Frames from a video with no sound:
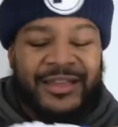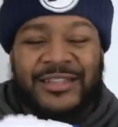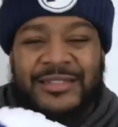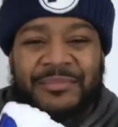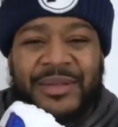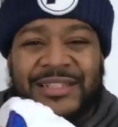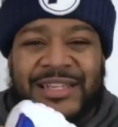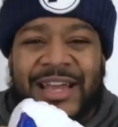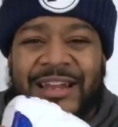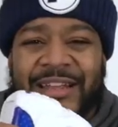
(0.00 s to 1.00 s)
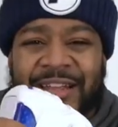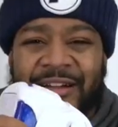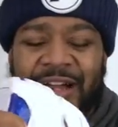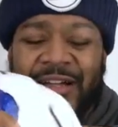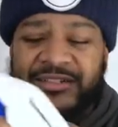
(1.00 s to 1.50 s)
it's a bit tight in
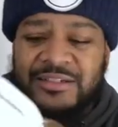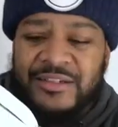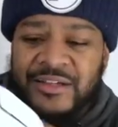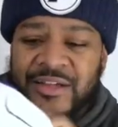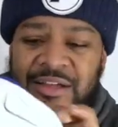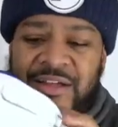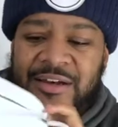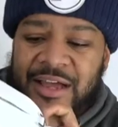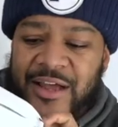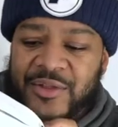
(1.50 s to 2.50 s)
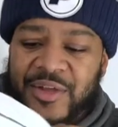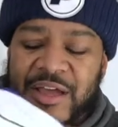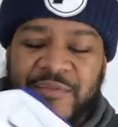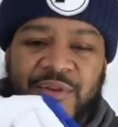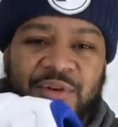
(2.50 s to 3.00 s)
here, actually. Now, you
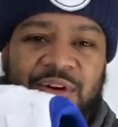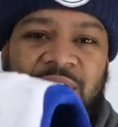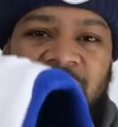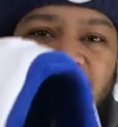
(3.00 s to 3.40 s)
have your